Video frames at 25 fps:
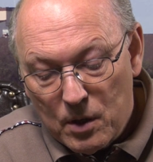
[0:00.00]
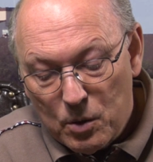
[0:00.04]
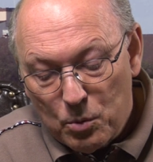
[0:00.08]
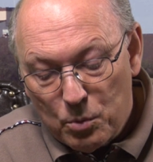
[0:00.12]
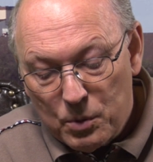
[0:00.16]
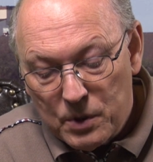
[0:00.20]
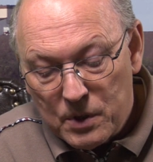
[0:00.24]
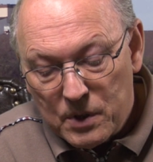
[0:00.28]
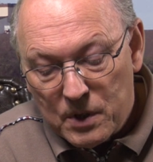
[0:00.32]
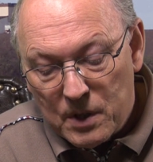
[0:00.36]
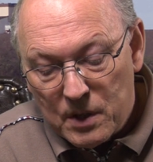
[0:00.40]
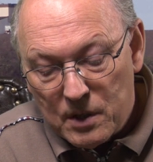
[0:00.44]

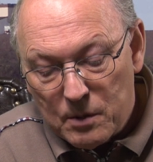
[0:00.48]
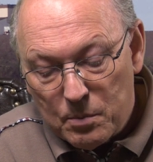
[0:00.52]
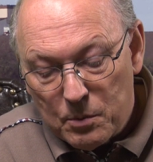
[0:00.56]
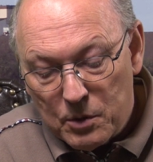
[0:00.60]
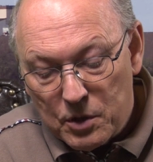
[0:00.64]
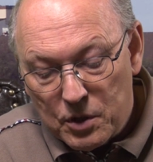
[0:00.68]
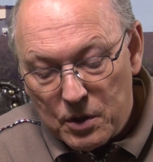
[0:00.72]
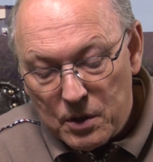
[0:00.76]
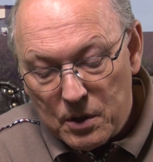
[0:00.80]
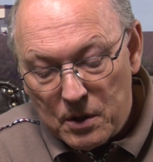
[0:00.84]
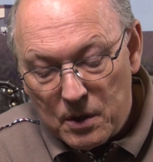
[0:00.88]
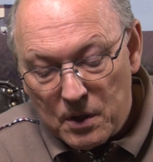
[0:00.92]
Whiskies
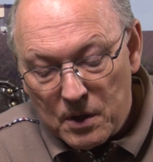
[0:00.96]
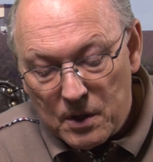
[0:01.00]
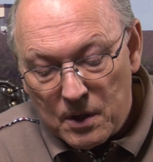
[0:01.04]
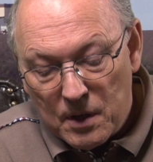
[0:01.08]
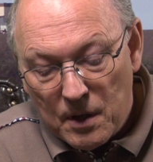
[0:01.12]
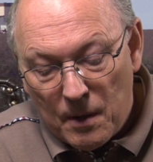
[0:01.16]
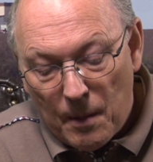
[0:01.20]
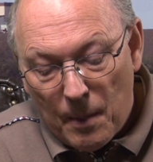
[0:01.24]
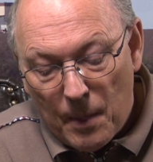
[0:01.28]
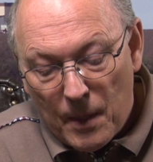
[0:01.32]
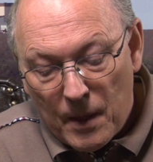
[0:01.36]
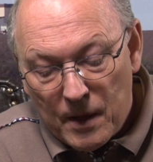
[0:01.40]
matured
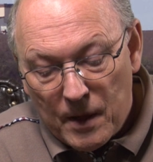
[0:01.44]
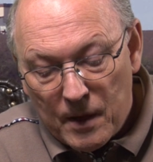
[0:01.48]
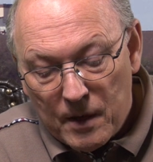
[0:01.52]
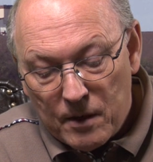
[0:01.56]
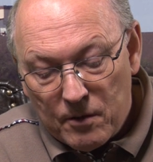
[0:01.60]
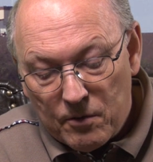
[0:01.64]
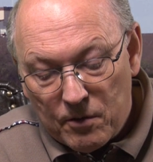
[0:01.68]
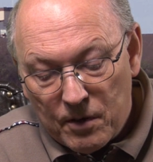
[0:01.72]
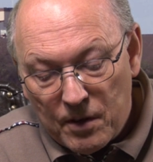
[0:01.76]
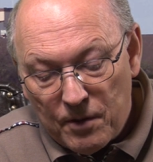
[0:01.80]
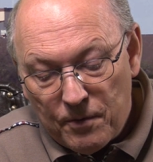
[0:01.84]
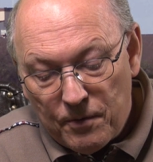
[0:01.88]

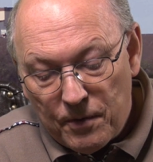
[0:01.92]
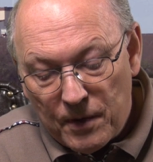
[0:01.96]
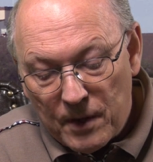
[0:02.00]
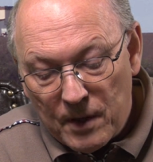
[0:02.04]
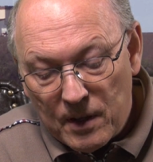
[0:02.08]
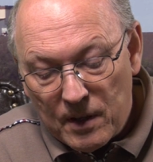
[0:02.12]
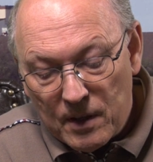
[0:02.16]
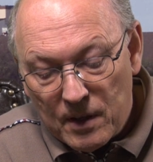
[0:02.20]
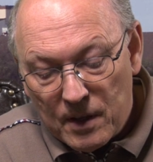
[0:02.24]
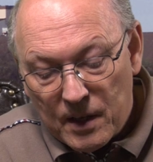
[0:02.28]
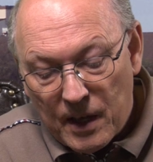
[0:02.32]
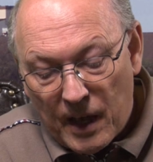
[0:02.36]
in
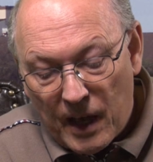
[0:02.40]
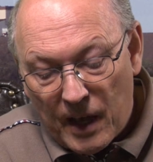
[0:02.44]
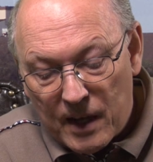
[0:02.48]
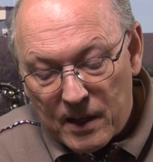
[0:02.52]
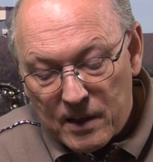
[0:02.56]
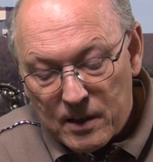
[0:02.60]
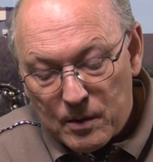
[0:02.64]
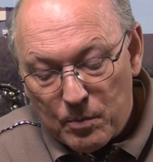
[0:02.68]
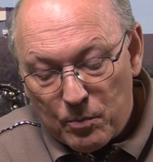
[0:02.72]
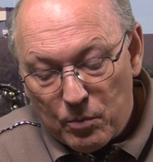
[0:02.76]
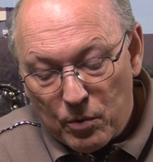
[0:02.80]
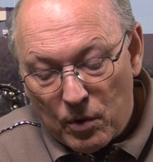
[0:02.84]
refill
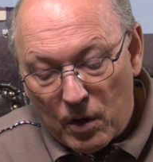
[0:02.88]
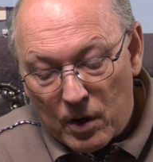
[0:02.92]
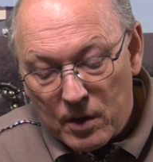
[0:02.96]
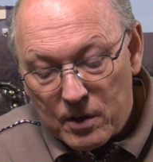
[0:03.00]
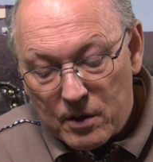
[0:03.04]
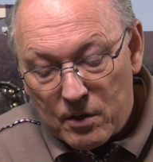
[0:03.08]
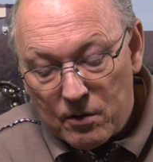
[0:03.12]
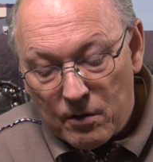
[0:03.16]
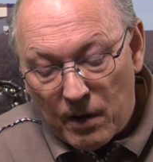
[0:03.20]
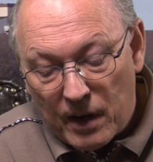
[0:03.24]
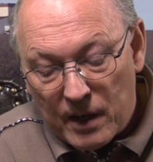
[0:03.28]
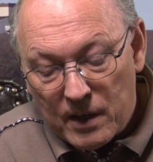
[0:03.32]
casks brought
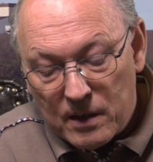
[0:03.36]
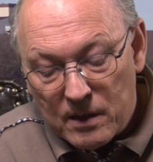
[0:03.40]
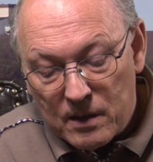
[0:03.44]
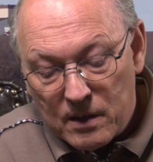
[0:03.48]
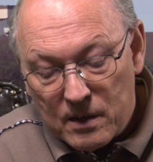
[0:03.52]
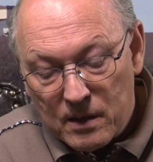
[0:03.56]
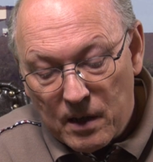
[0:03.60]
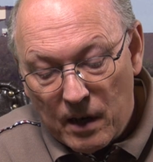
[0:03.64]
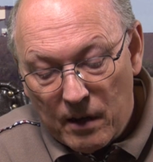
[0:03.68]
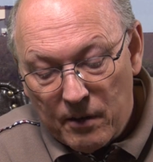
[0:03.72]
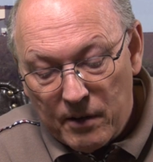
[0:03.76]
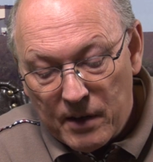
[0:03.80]
great
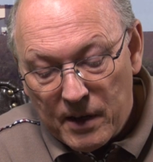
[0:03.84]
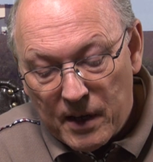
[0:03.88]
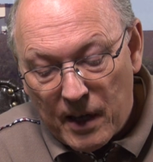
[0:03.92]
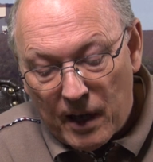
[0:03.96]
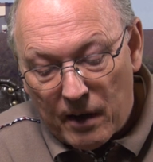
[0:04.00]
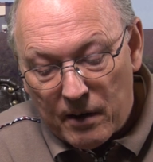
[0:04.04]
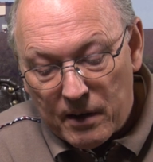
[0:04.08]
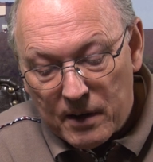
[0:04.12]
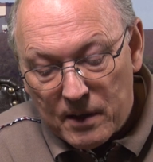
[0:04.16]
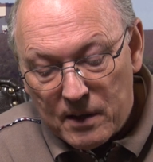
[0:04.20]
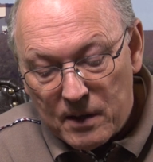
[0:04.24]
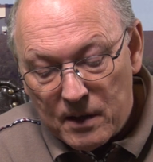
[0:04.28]
distillery
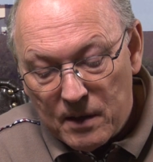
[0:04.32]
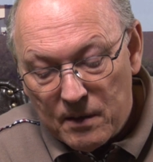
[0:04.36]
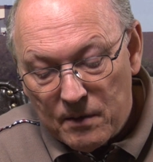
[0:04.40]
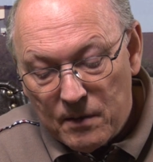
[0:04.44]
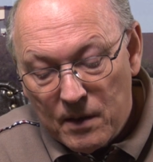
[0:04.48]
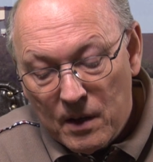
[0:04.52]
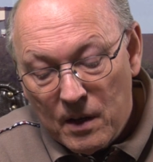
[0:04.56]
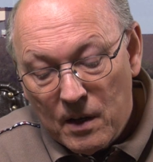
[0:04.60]
character.